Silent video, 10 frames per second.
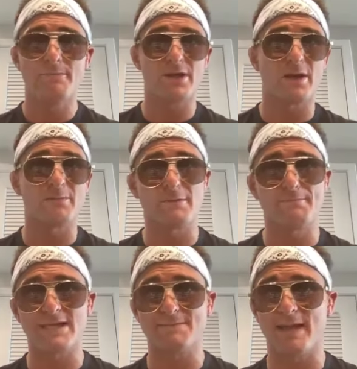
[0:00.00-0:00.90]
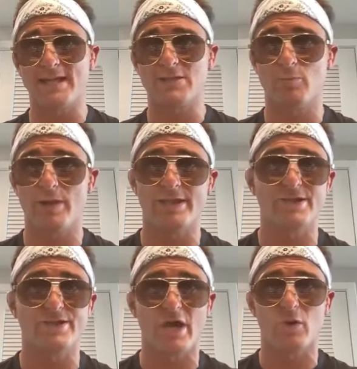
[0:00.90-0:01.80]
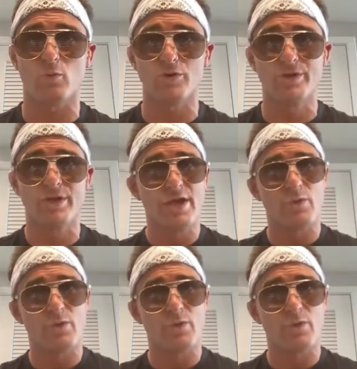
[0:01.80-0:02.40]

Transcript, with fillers: becoming the best bantamweight in the entire world.